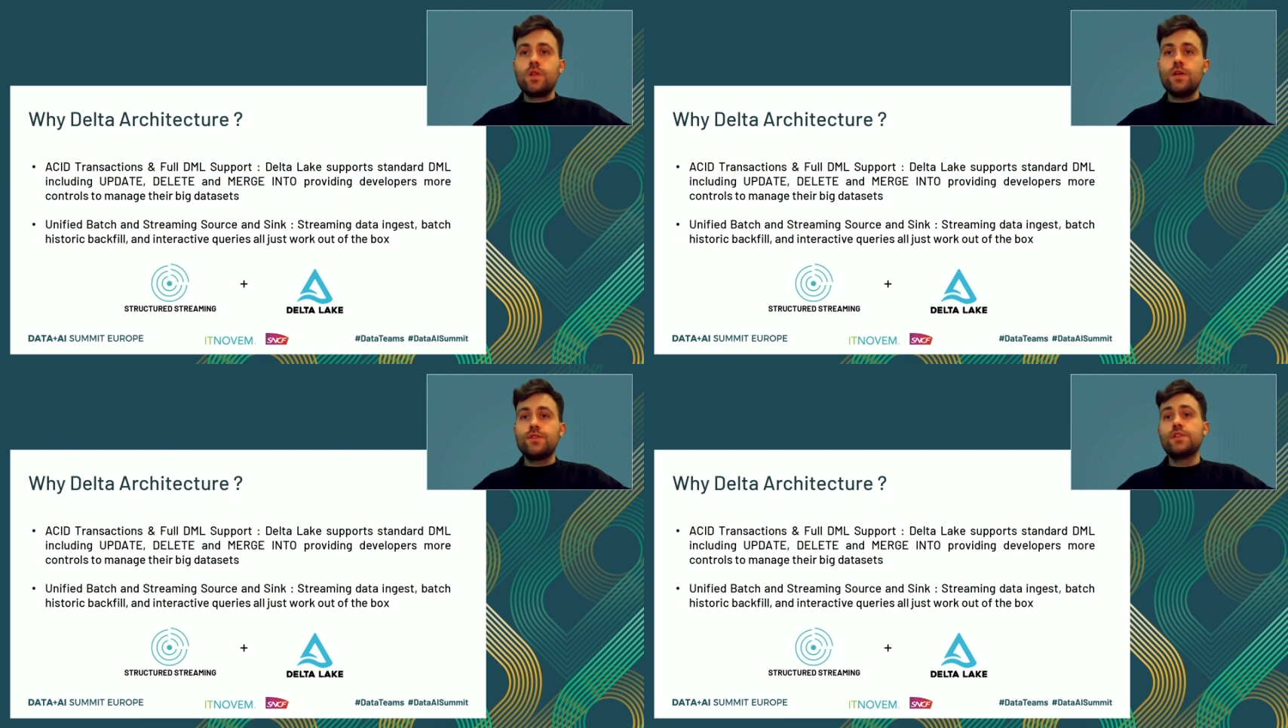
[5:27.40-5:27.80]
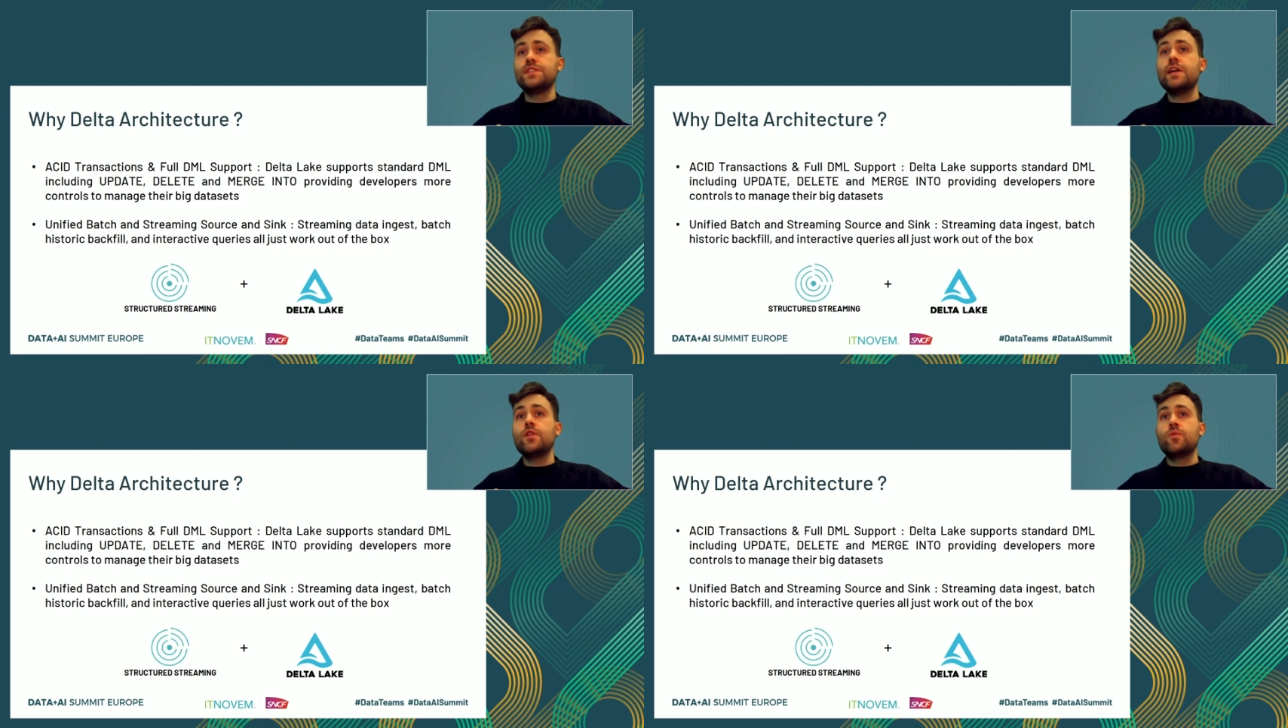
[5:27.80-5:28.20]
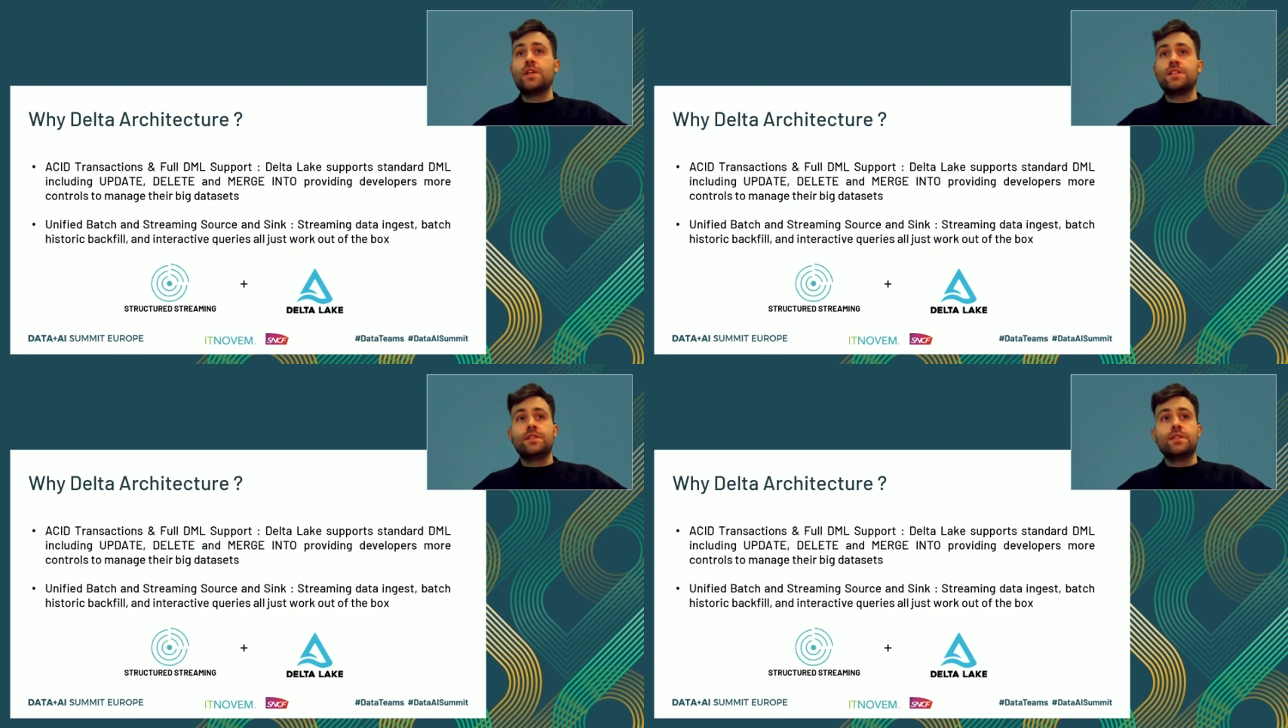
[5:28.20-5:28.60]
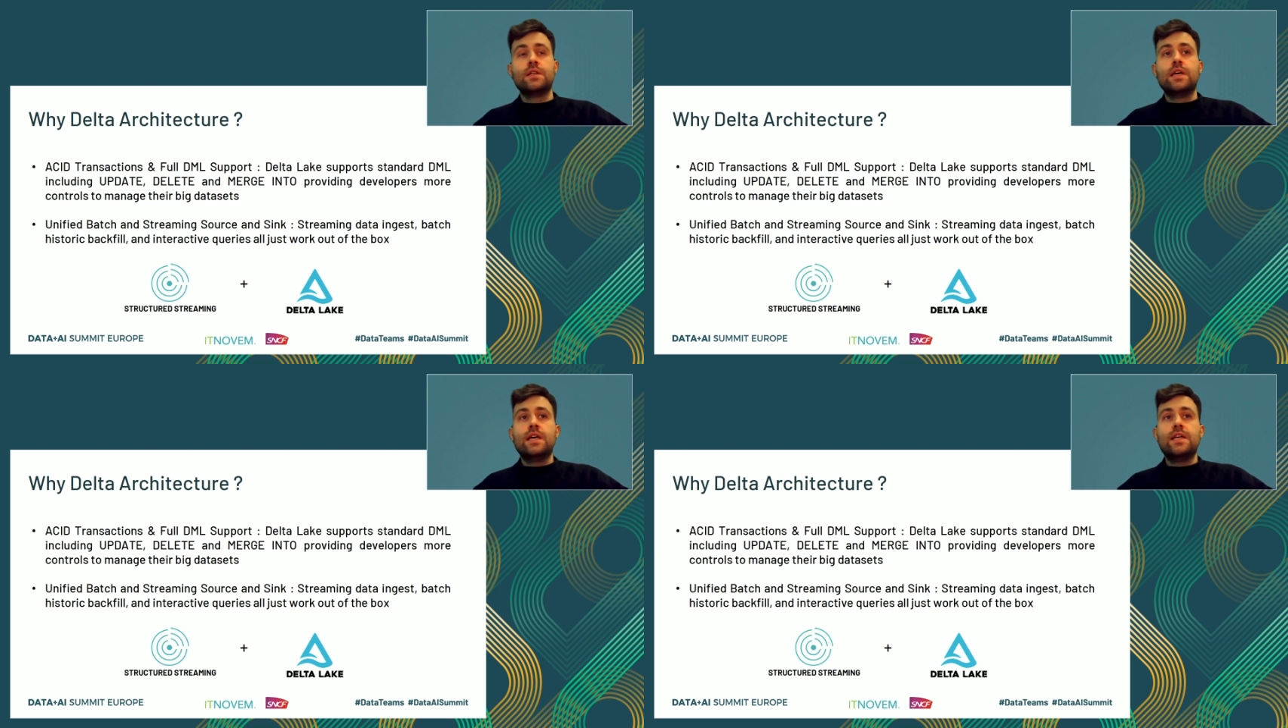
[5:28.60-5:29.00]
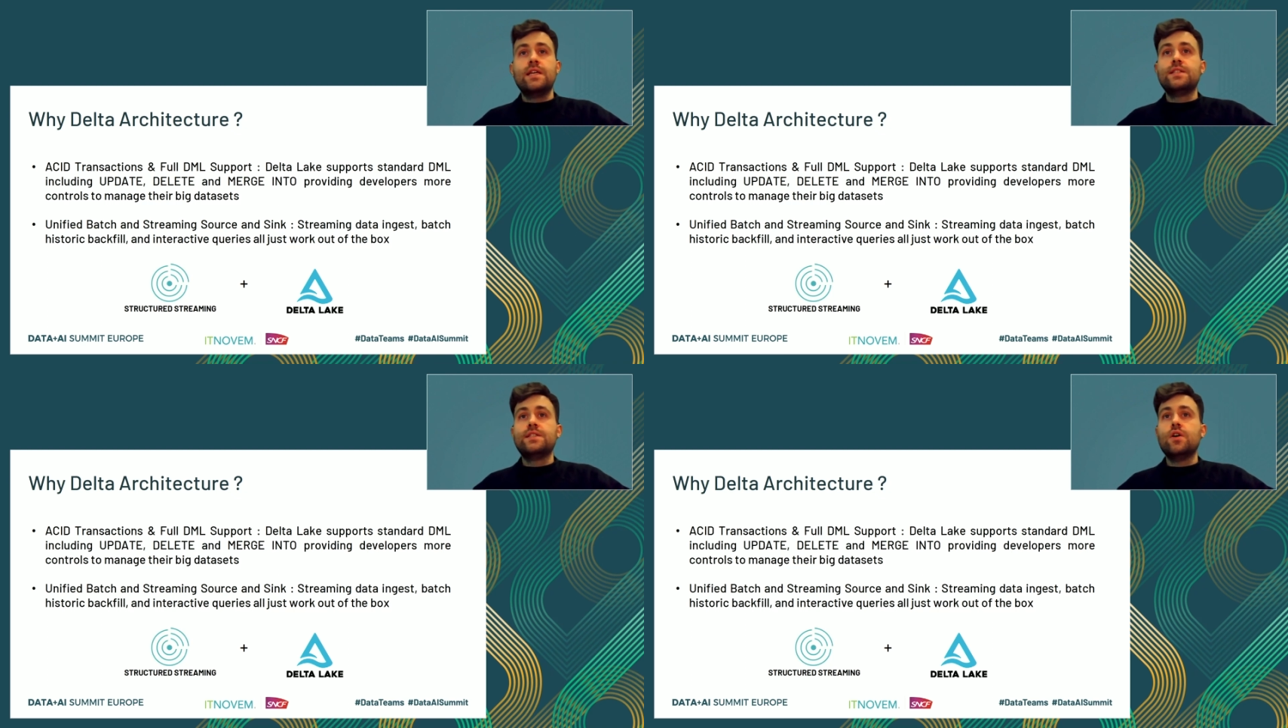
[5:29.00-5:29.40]
The second reason
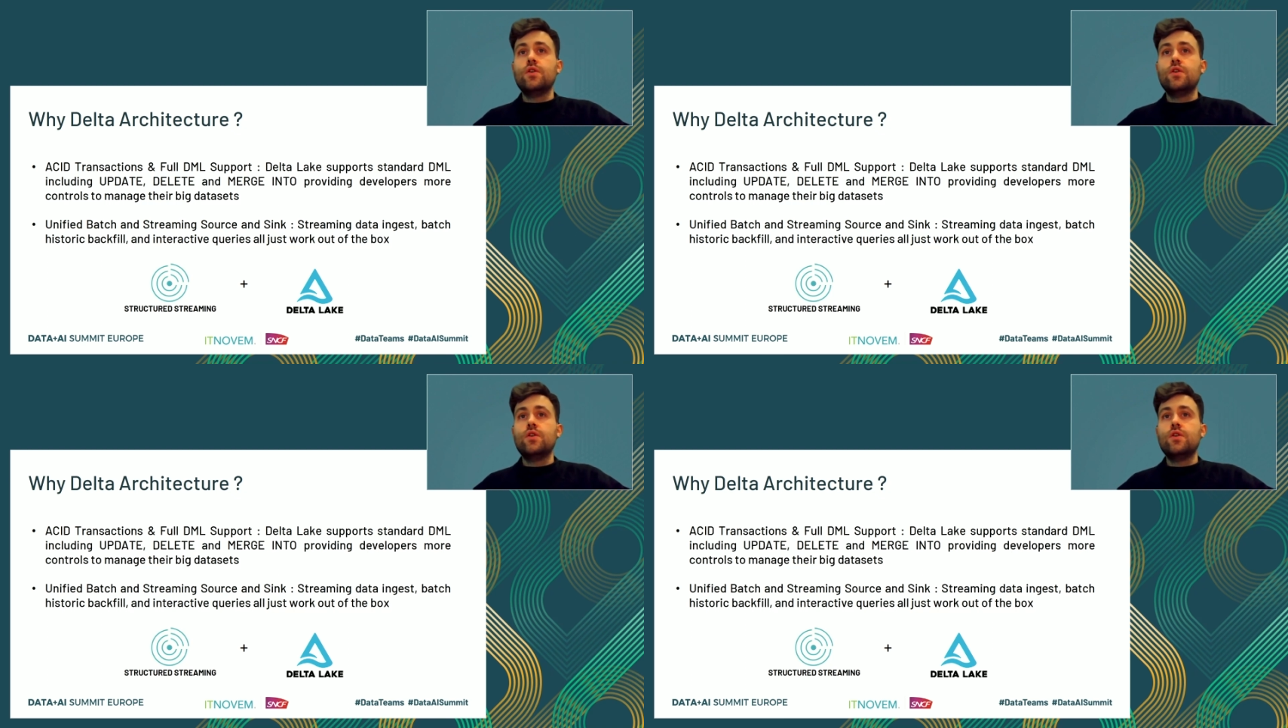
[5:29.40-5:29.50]
is the